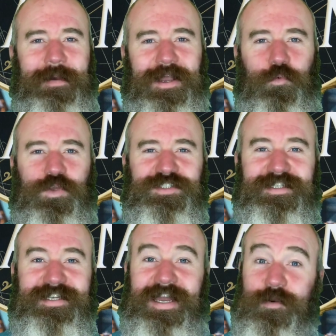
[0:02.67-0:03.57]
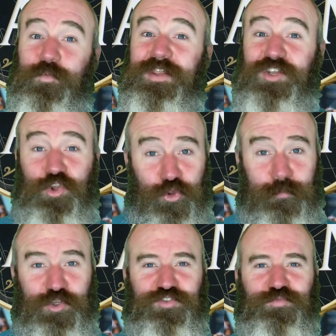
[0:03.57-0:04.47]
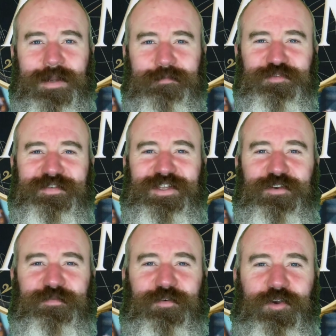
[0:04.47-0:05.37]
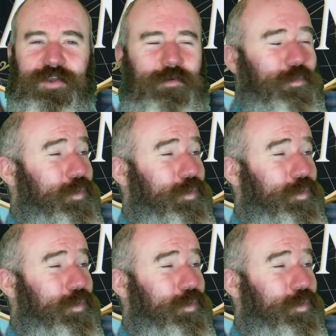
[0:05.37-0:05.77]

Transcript: back once again with another Mortal Realms video for you.